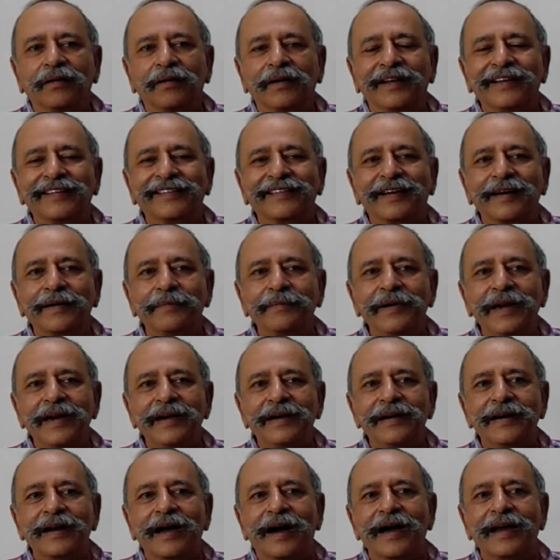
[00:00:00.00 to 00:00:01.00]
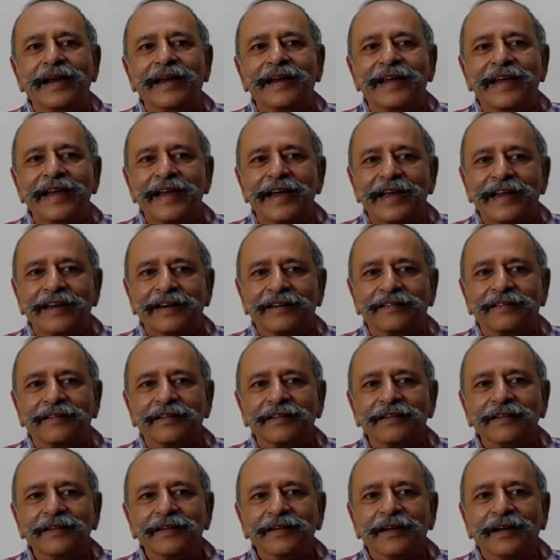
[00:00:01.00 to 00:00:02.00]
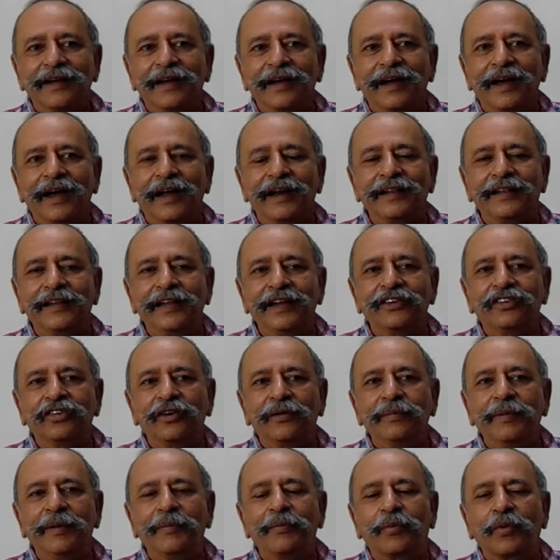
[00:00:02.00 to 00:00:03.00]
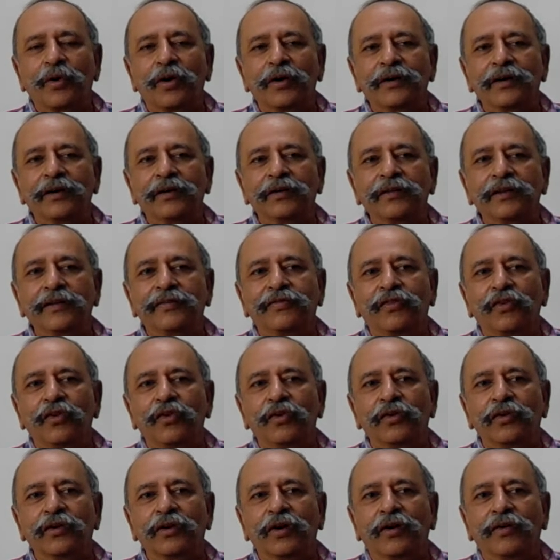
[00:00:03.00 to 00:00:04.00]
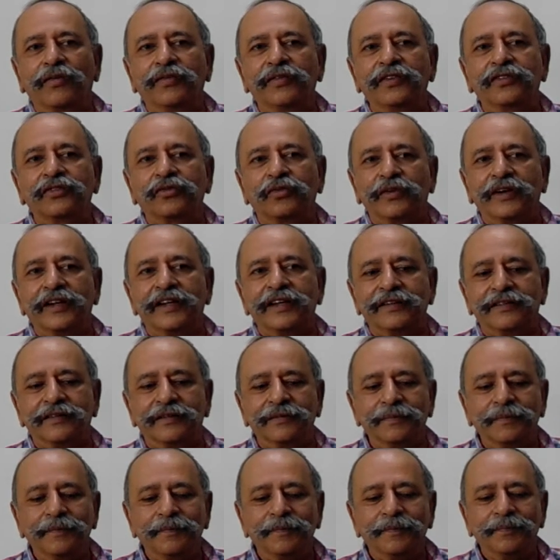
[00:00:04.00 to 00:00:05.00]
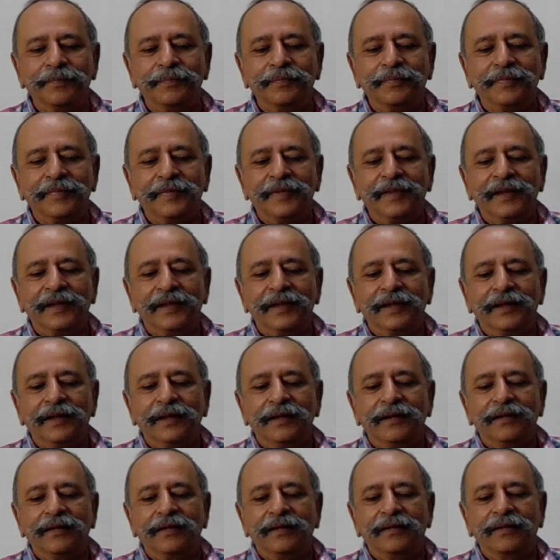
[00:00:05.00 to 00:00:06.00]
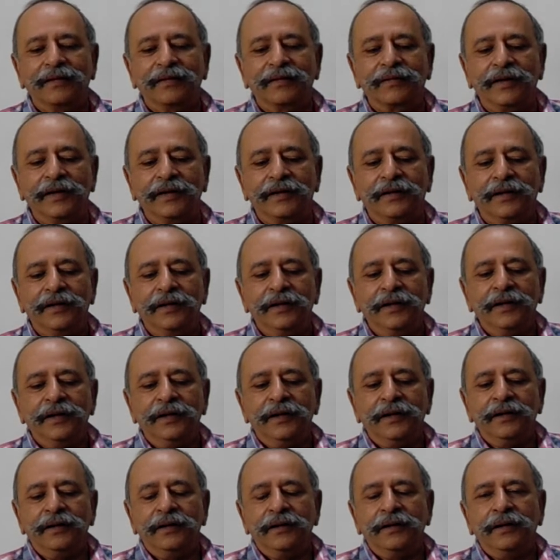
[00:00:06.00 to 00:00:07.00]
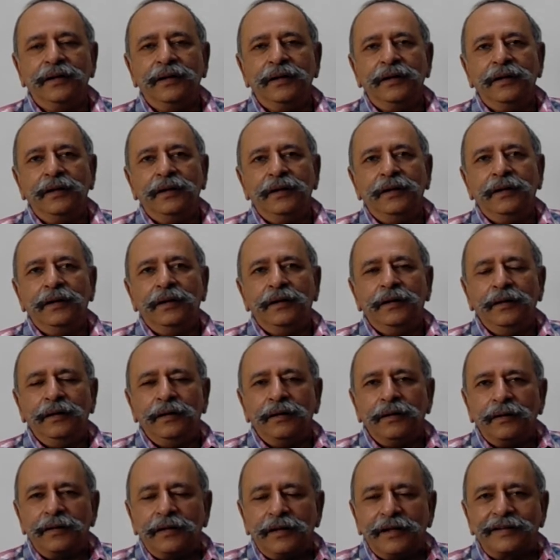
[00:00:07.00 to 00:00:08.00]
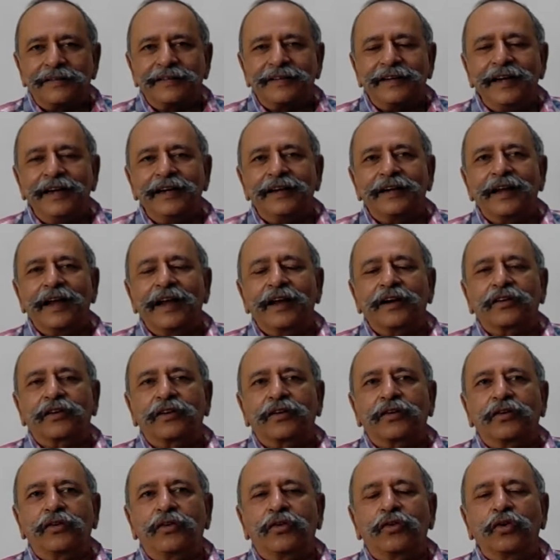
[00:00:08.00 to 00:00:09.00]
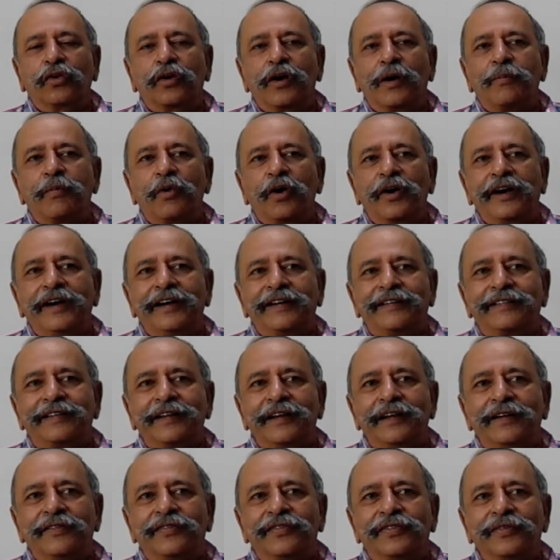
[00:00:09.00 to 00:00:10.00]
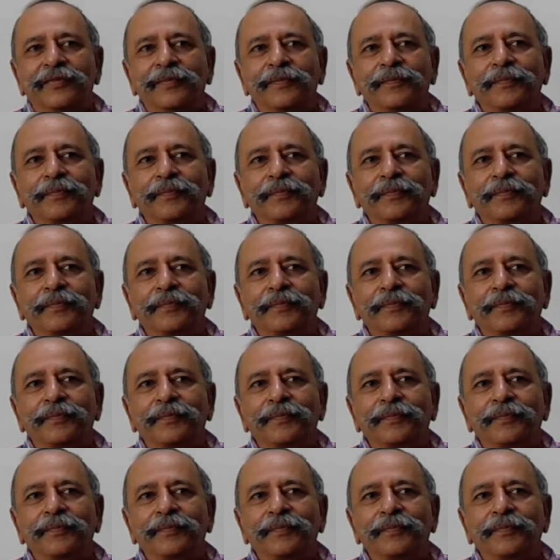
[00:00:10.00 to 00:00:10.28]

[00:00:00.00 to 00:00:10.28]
discriminated against and they should be brought into the fold of the Sunnis. Right? The state took upon itself